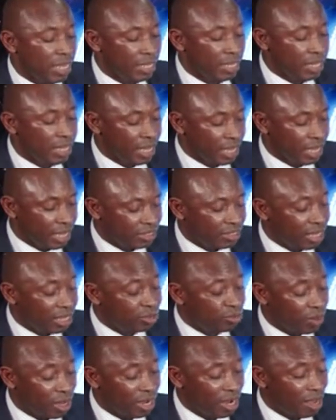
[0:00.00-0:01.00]
Yes,
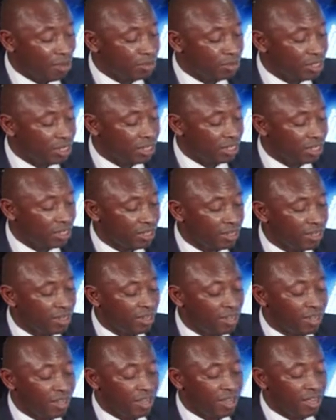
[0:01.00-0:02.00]
that's what I'm saying.
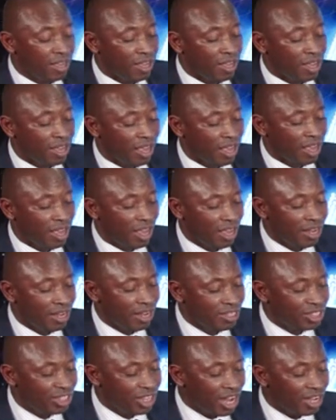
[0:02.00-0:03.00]

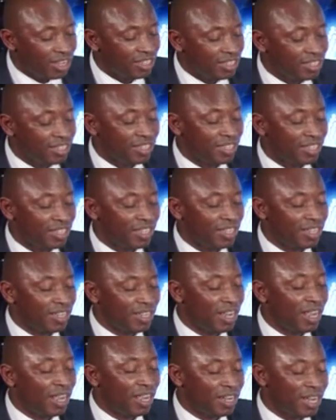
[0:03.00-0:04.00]
Initially,
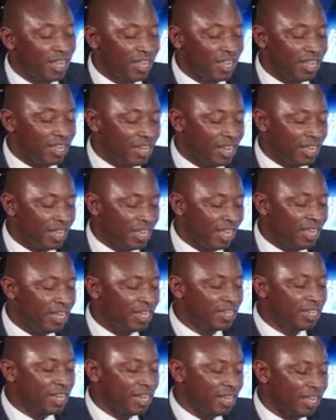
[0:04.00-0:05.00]

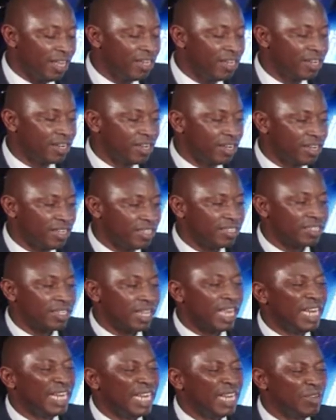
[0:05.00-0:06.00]
the
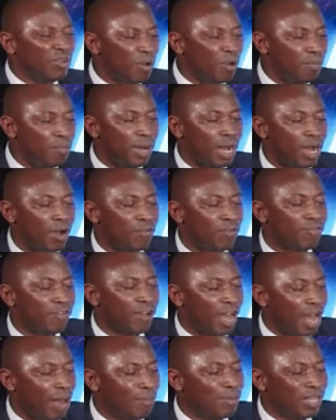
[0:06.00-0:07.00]
increase in the number
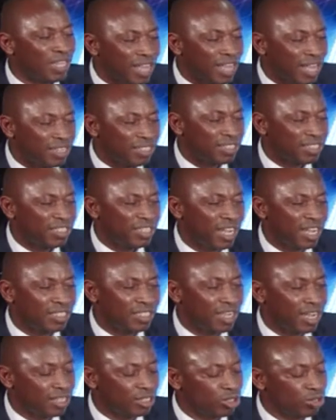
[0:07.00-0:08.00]
of applicants in
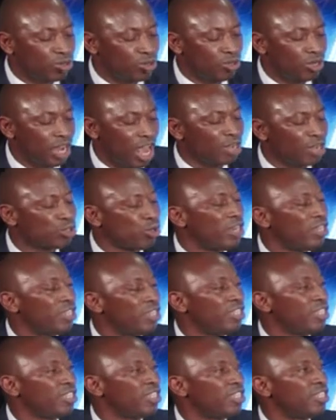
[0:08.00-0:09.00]
that category
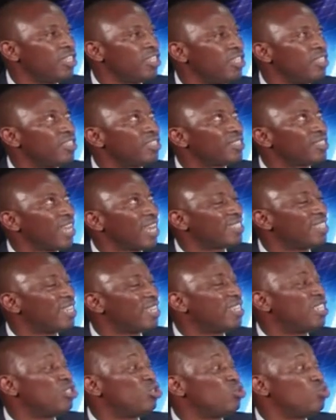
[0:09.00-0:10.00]
actually
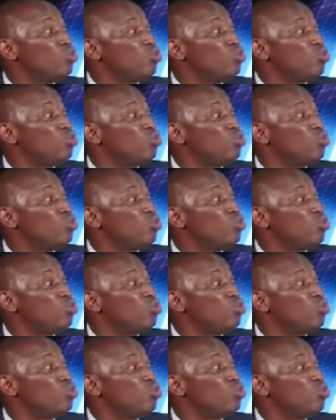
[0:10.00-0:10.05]
started in